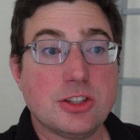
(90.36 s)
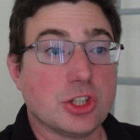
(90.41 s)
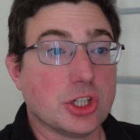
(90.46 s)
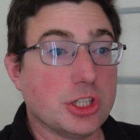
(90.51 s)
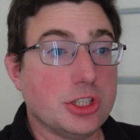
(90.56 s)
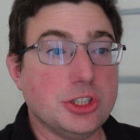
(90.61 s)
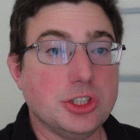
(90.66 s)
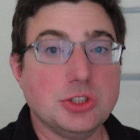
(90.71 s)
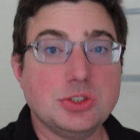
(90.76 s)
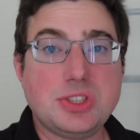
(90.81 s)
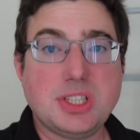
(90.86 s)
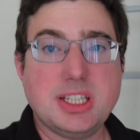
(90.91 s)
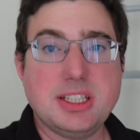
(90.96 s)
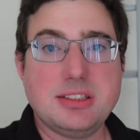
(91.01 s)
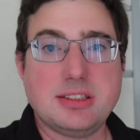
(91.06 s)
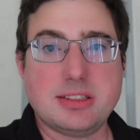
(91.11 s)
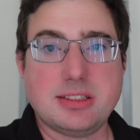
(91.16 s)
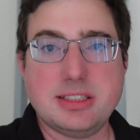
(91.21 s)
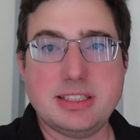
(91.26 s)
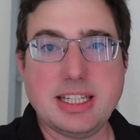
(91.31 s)
The good news
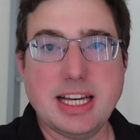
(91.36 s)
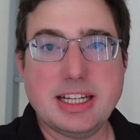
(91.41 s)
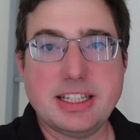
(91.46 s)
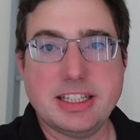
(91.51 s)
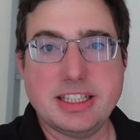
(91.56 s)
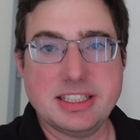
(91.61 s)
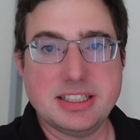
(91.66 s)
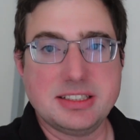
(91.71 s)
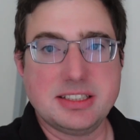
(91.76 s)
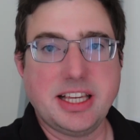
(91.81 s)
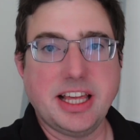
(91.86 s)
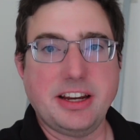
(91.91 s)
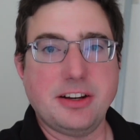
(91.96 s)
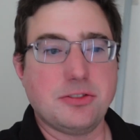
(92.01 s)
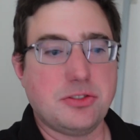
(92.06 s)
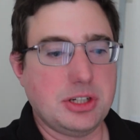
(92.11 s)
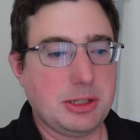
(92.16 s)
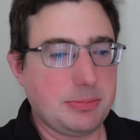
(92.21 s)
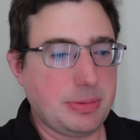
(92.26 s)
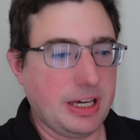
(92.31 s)
is debt is
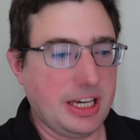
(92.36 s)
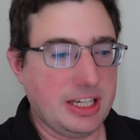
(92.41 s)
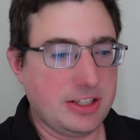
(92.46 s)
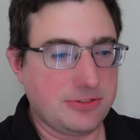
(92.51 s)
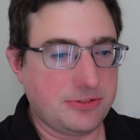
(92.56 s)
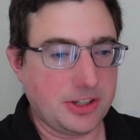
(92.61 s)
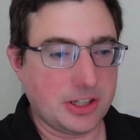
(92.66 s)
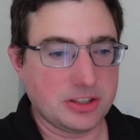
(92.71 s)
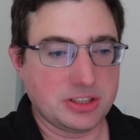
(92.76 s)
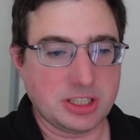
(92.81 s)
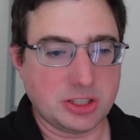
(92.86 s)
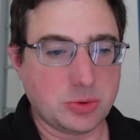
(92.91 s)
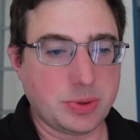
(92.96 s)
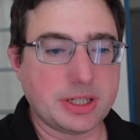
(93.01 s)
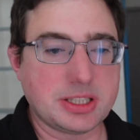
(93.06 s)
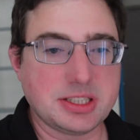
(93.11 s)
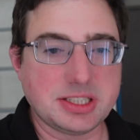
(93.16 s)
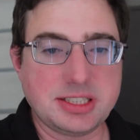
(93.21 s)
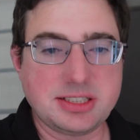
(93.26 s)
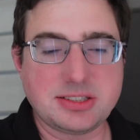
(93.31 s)
getting repaid fairly
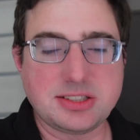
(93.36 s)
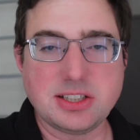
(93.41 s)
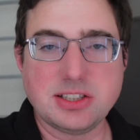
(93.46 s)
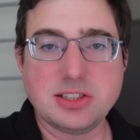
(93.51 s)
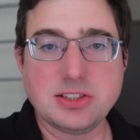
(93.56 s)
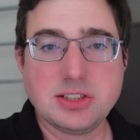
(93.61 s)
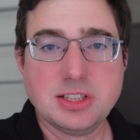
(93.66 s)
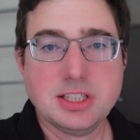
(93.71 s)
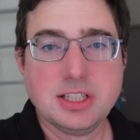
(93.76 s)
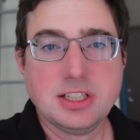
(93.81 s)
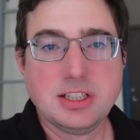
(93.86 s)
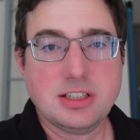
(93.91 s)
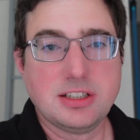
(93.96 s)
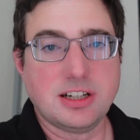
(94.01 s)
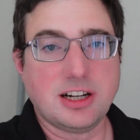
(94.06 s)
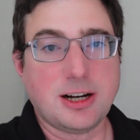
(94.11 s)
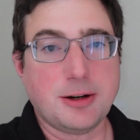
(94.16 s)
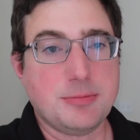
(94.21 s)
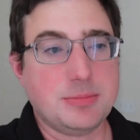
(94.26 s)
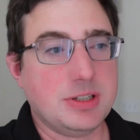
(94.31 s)
quickly still.
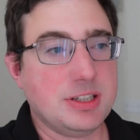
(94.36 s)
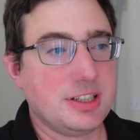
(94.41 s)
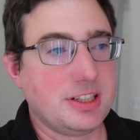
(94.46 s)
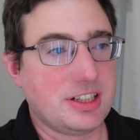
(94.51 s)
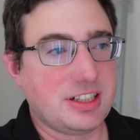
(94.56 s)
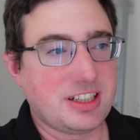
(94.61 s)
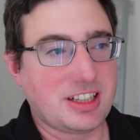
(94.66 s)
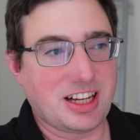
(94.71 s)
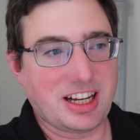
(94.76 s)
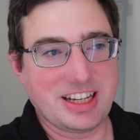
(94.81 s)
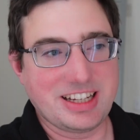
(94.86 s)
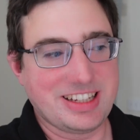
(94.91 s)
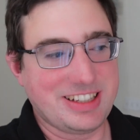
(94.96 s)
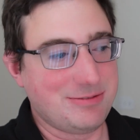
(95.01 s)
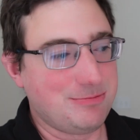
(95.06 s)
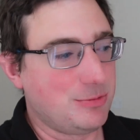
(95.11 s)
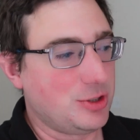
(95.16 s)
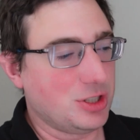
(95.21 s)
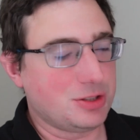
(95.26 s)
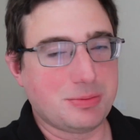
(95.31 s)
I'm
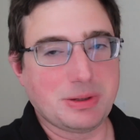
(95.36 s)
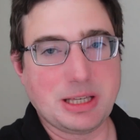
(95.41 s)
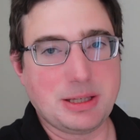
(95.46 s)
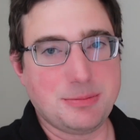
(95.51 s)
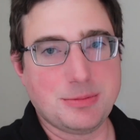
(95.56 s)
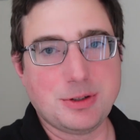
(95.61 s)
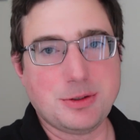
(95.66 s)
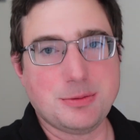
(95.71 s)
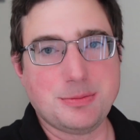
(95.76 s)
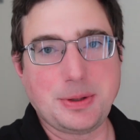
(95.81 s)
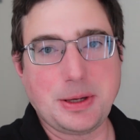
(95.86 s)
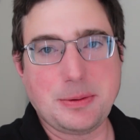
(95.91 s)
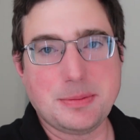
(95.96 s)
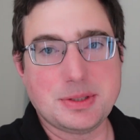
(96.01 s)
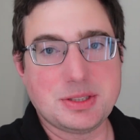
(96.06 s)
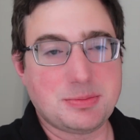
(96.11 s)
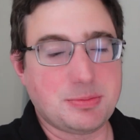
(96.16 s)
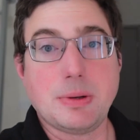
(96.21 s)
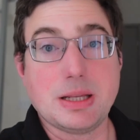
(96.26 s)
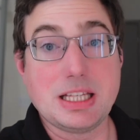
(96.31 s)
just making minimum
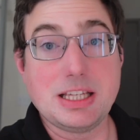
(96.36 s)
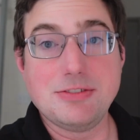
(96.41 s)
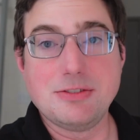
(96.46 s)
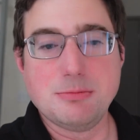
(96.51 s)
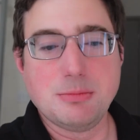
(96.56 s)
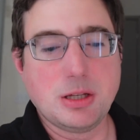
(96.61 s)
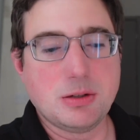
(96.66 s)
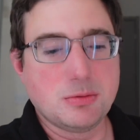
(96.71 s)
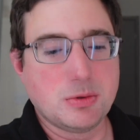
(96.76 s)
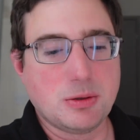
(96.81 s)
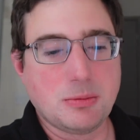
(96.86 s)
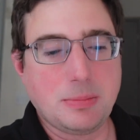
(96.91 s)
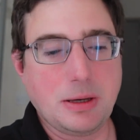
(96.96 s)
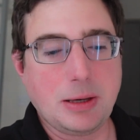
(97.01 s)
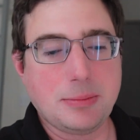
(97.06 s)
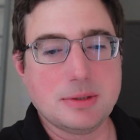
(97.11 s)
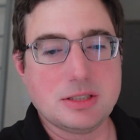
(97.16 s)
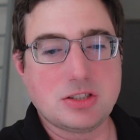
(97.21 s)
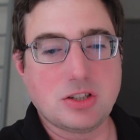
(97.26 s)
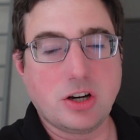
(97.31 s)
payments, but even minimum
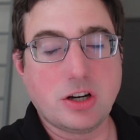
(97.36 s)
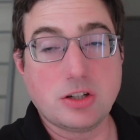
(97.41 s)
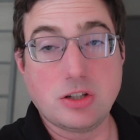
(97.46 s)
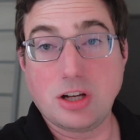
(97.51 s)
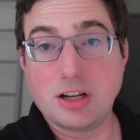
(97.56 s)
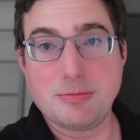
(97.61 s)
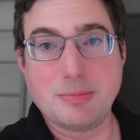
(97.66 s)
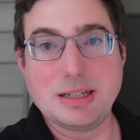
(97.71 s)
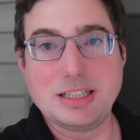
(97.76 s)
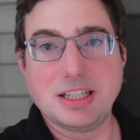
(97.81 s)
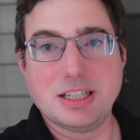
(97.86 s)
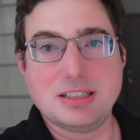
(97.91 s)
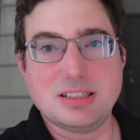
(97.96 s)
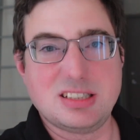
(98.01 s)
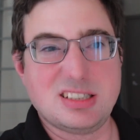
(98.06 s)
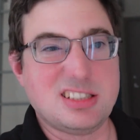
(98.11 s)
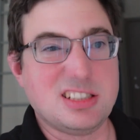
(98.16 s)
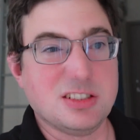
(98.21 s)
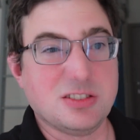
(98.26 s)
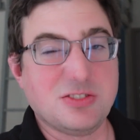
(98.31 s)
payments on a lot of my debt
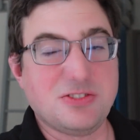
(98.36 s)
is still